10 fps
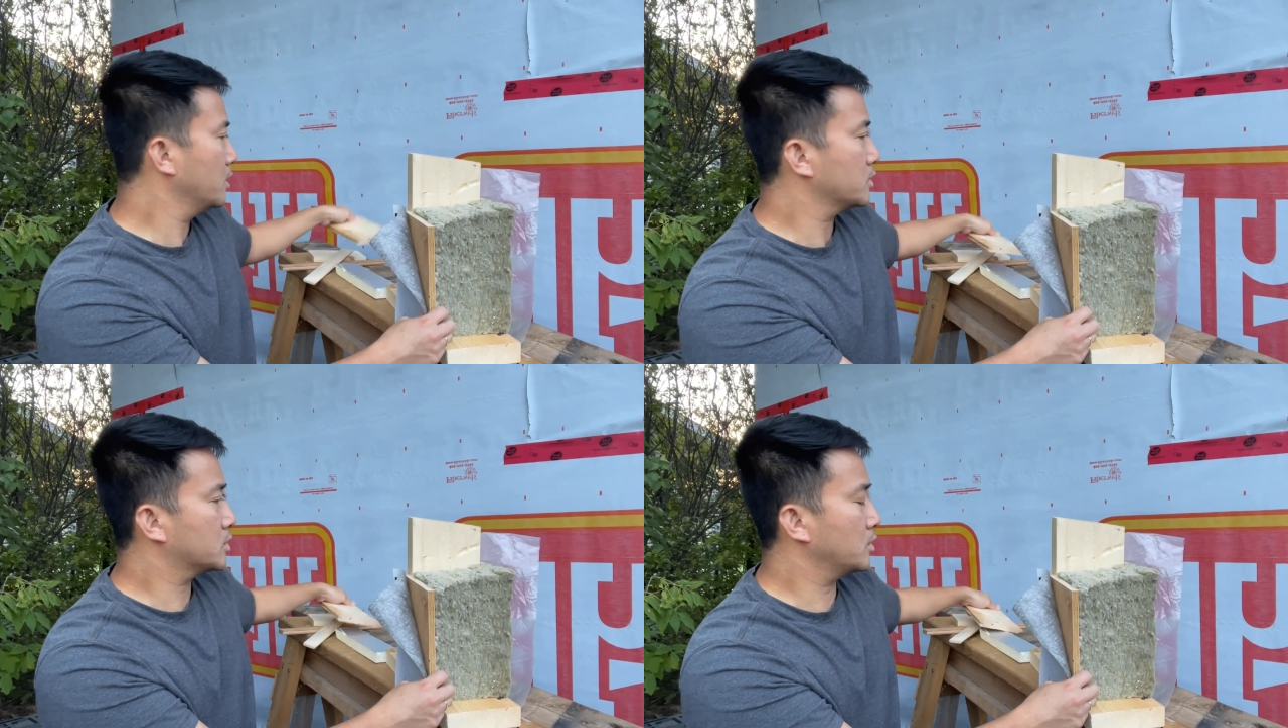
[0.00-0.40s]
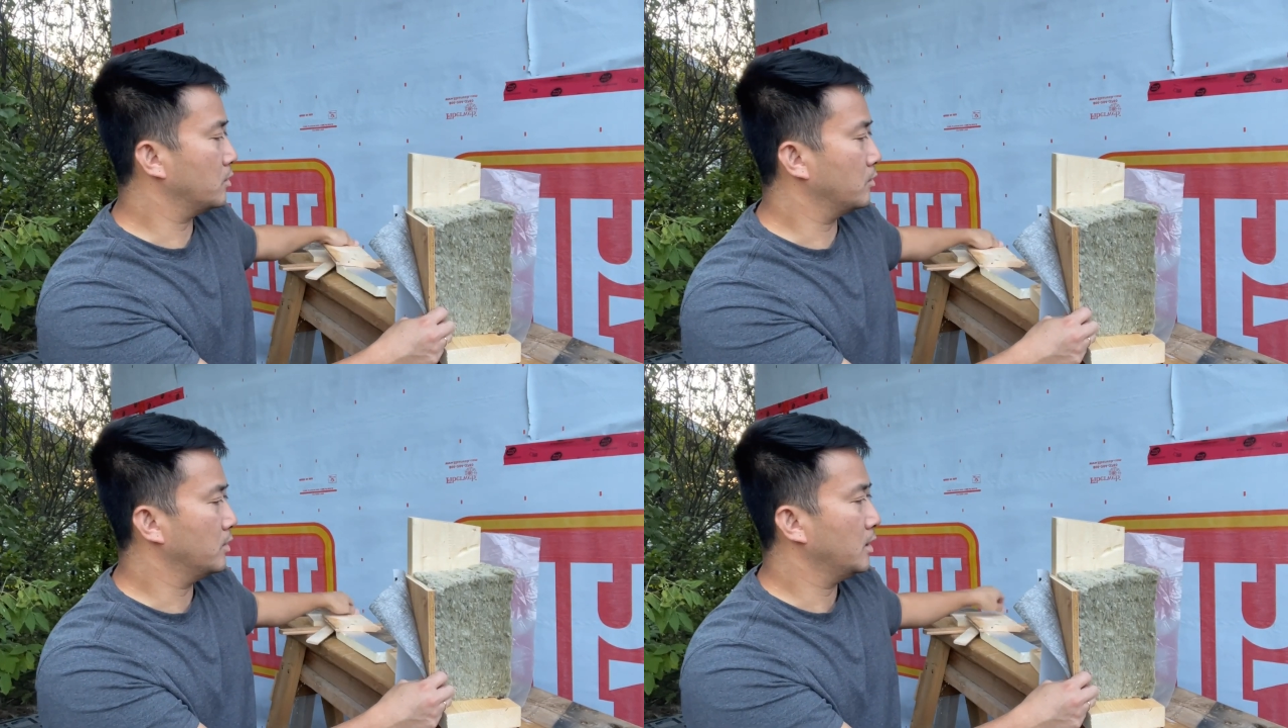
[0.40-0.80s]

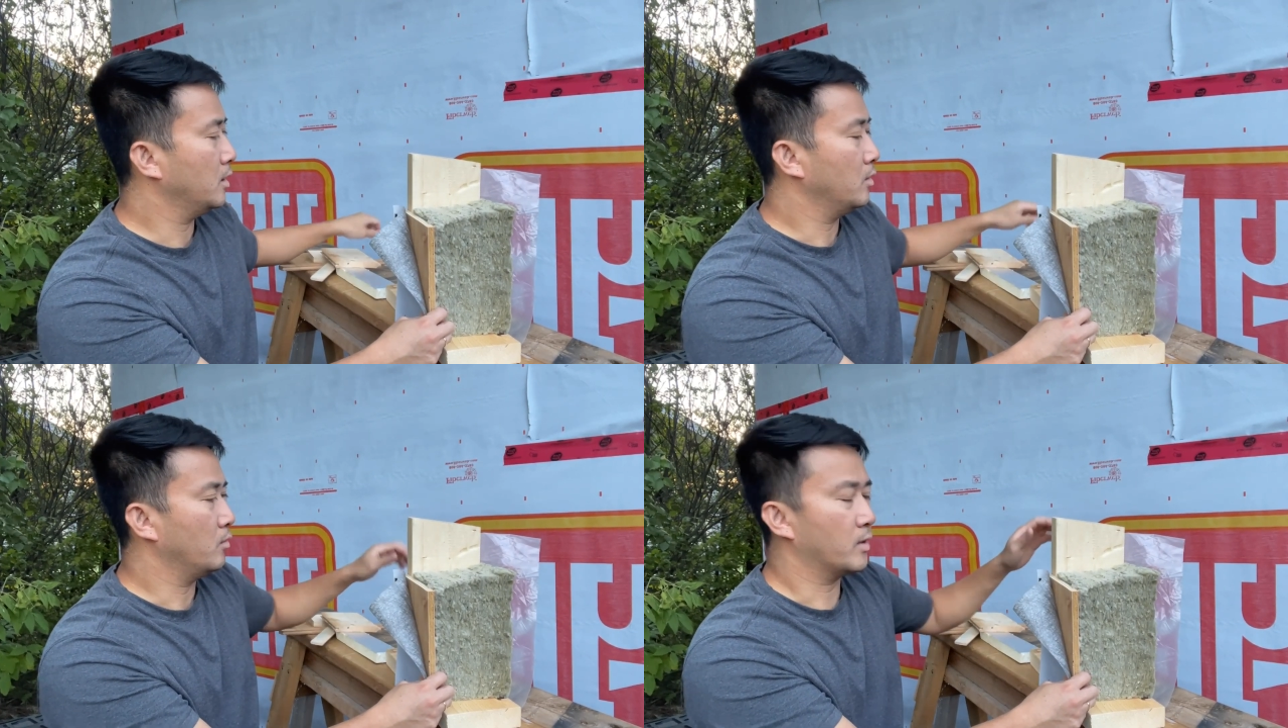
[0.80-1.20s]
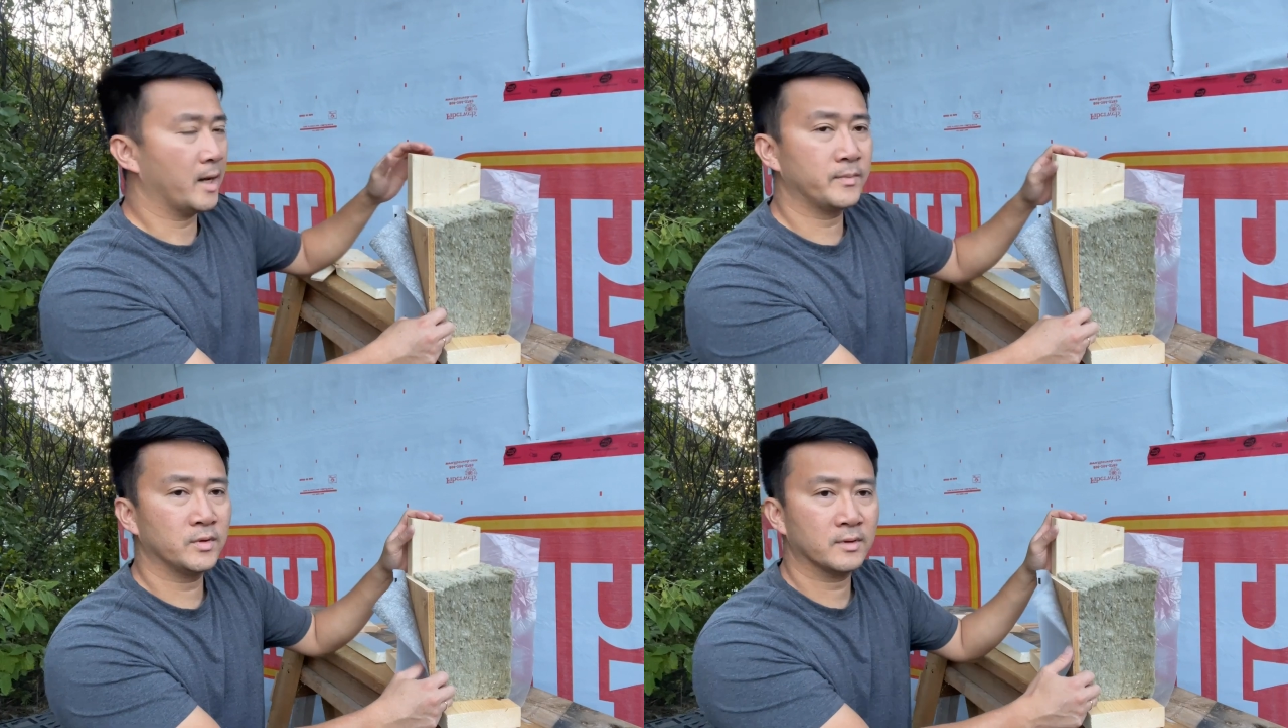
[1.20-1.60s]
So what
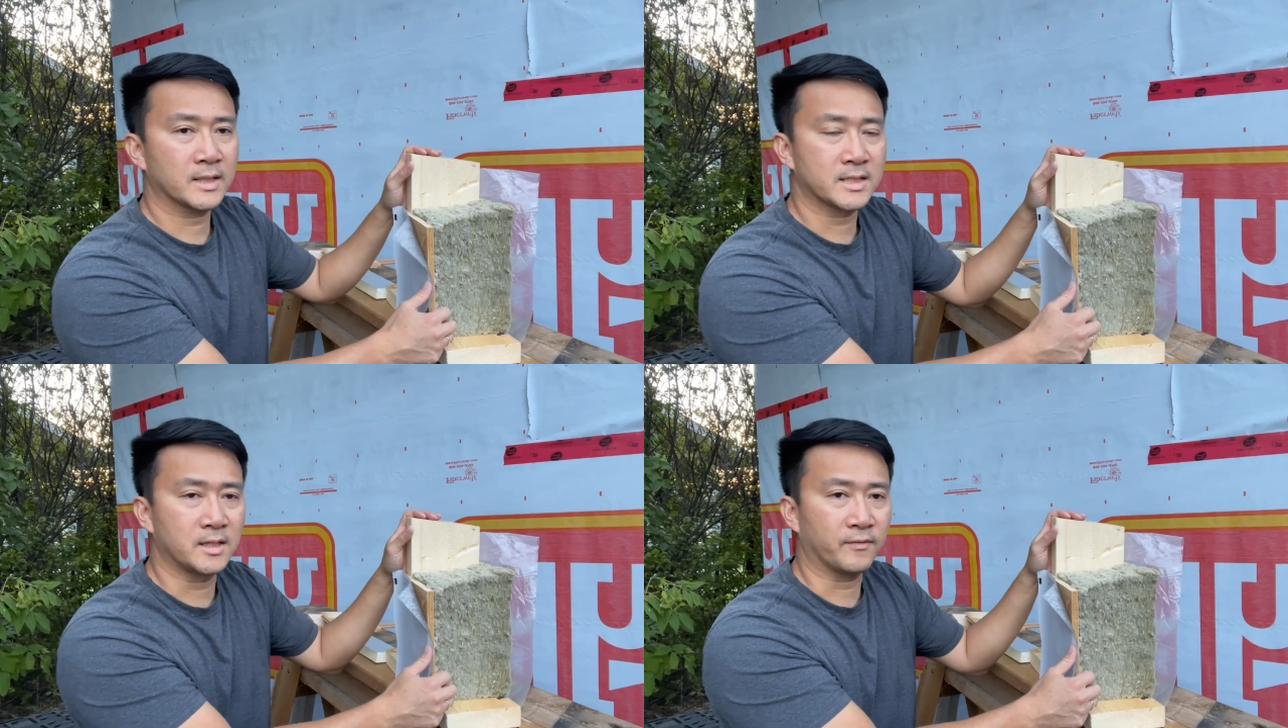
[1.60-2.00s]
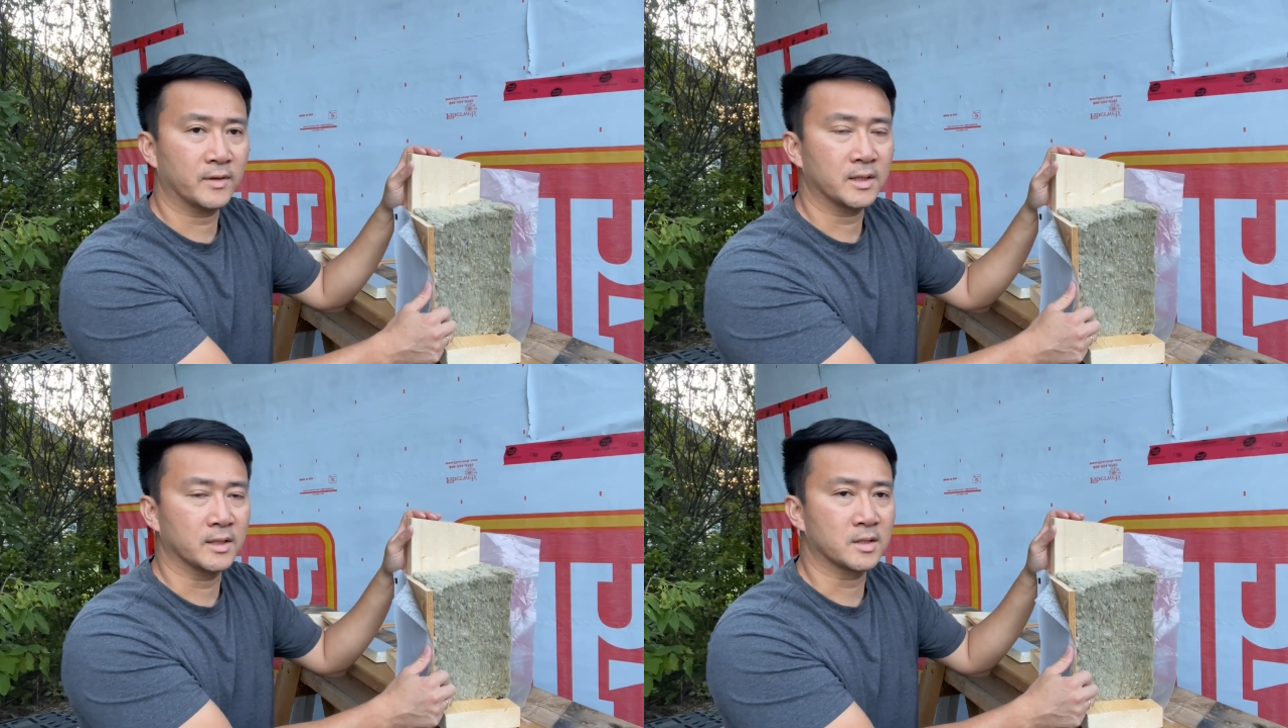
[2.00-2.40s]
I'm doing that's
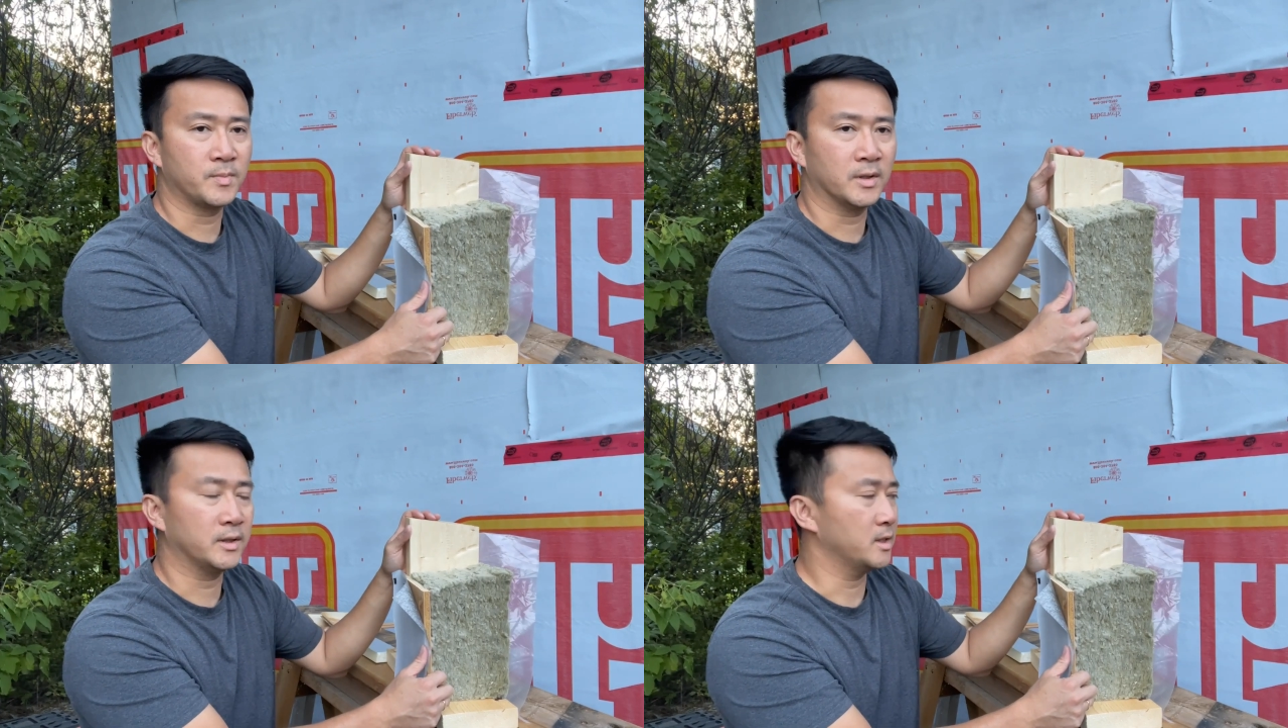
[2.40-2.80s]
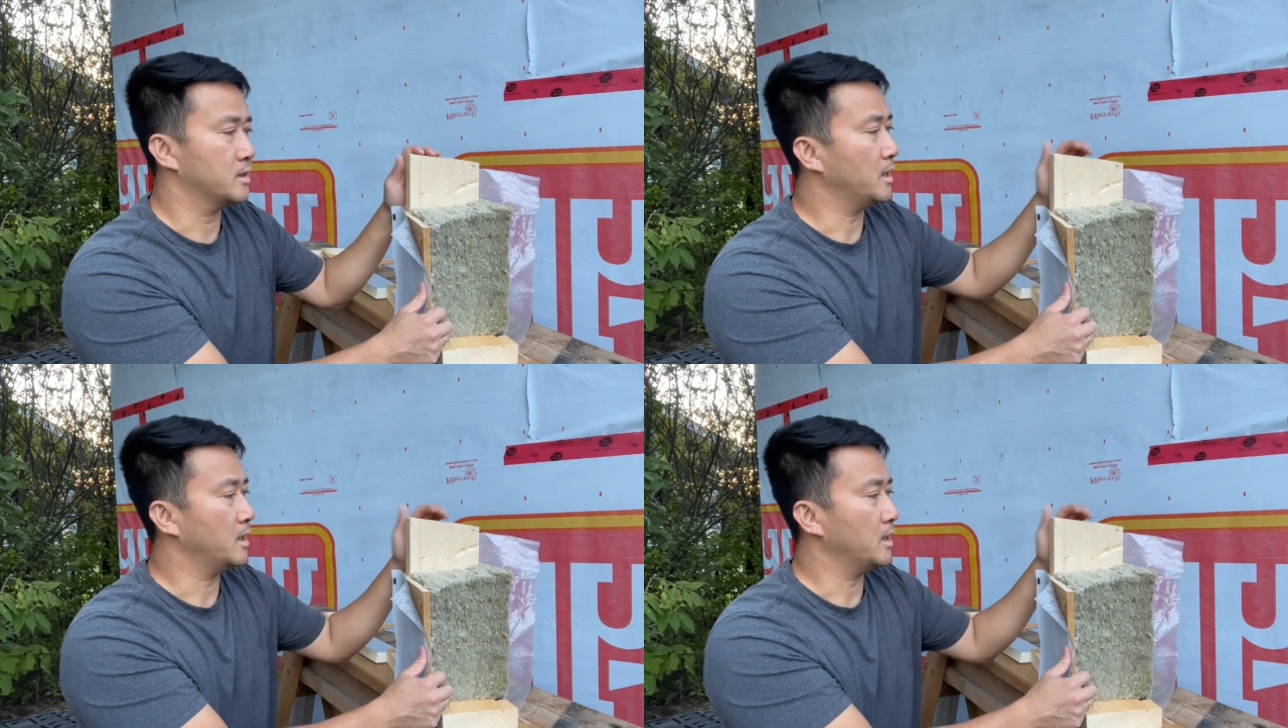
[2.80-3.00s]
different in this build is